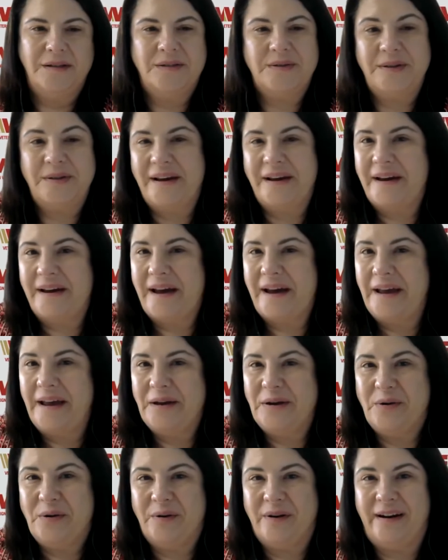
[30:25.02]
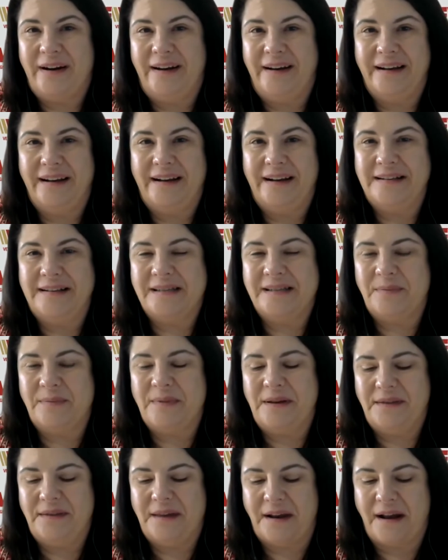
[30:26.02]
Yeah, I agree. And it's
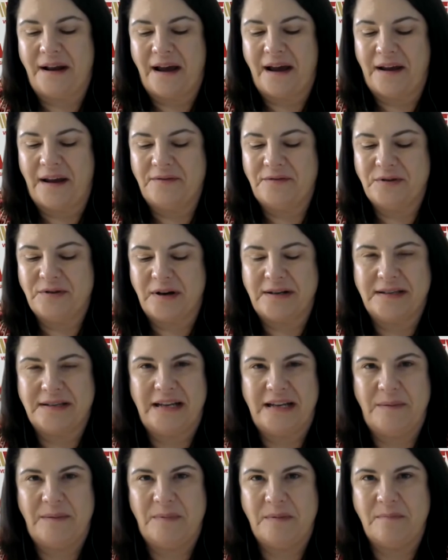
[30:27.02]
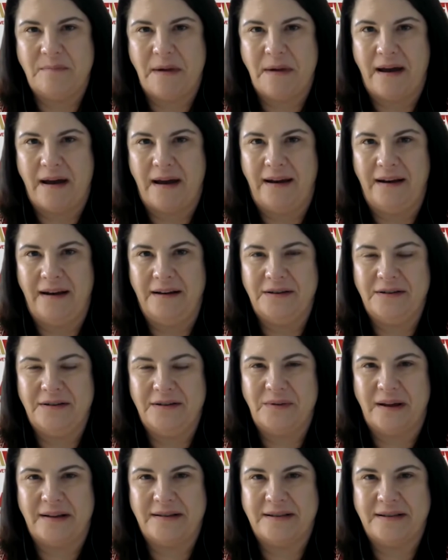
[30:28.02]
something that I've tried to keep in mind
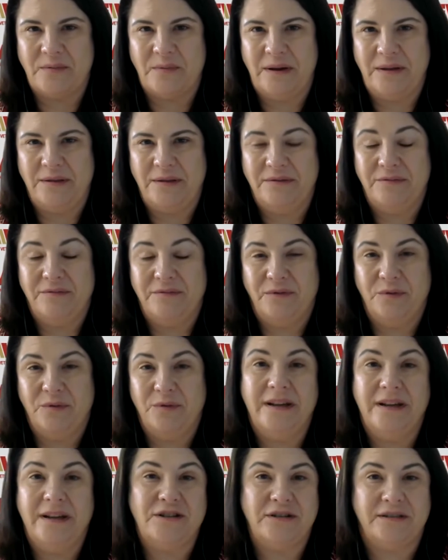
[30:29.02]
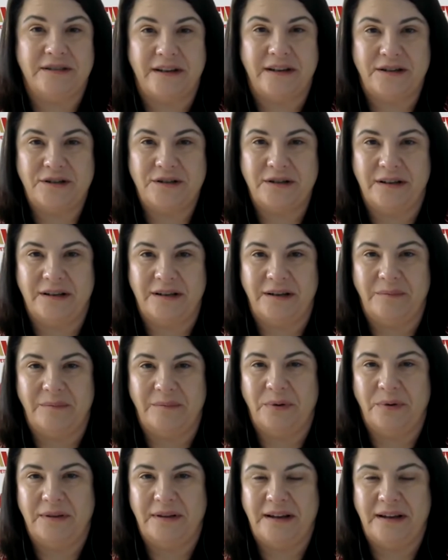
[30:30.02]
as I read through legislation and
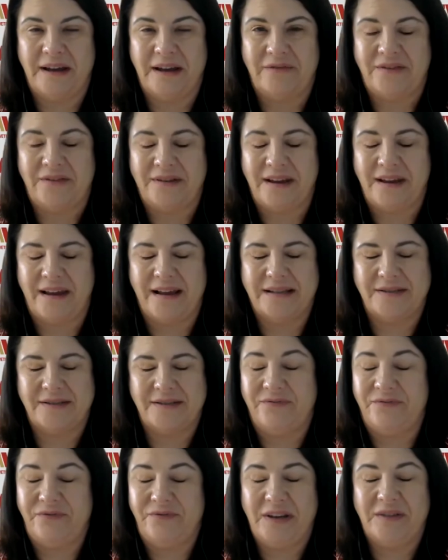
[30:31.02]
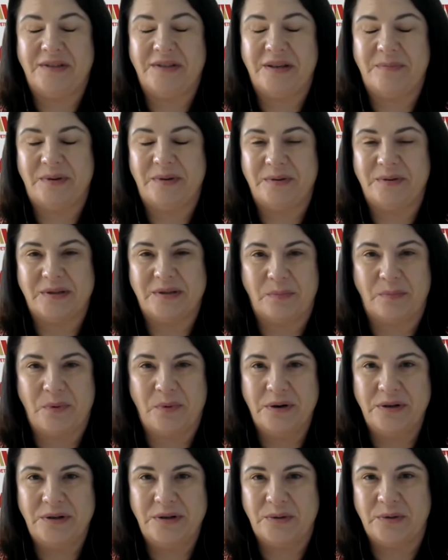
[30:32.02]
put the VFW
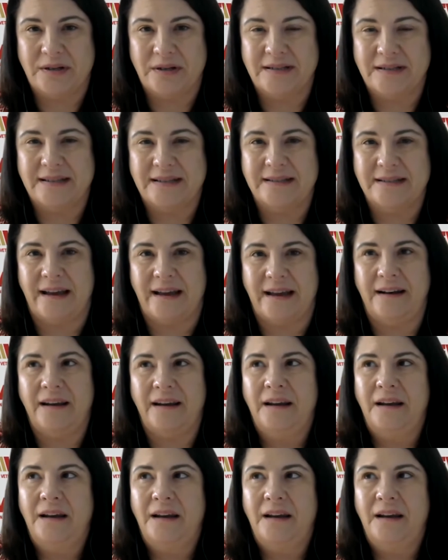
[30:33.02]
support towards, is that